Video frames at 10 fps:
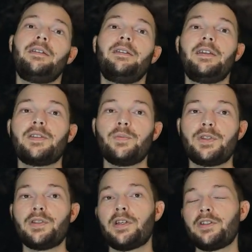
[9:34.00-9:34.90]
This
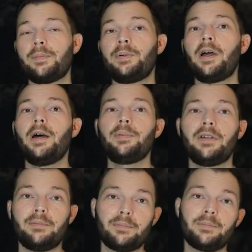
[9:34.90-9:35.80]
was such a
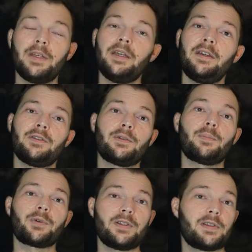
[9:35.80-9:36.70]
problem to
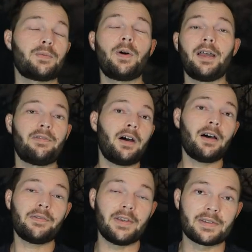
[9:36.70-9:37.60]
Maurice's wife,
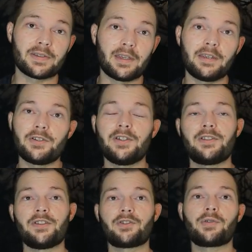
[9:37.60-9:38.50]
obviously. She's
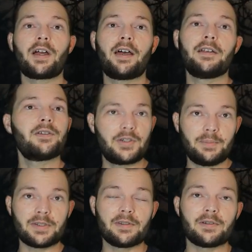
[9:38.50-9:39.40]
distraught. She
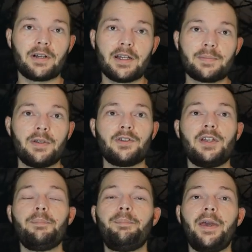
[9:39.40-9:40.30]
misses her husband.
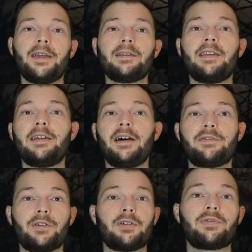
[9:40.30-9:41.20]
She begged the
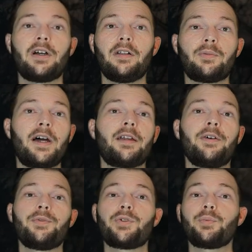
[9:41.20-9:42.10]
governor of
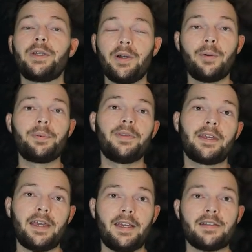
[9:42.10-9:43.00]
Colorado to reopen the
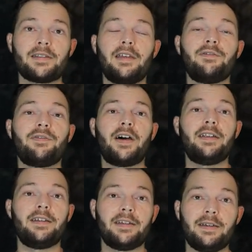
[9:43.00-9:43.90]
case in
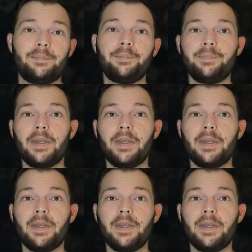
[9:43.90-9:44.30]
finding him.